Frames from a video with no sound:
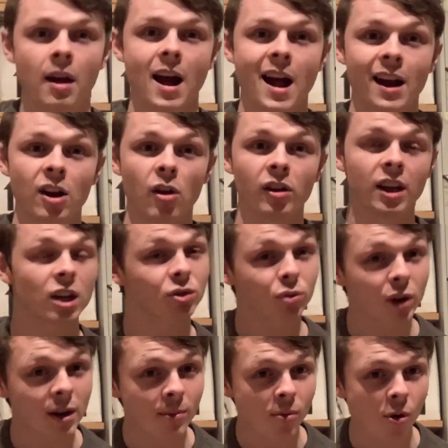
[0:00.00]
Any ideas for
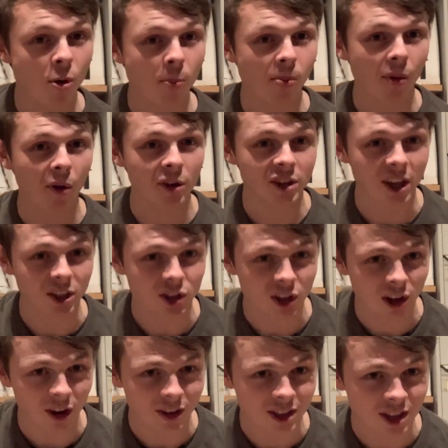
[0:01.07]
any more projects you'd
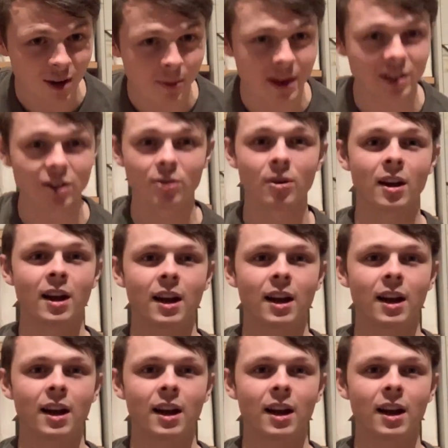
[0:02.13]
like to see me do?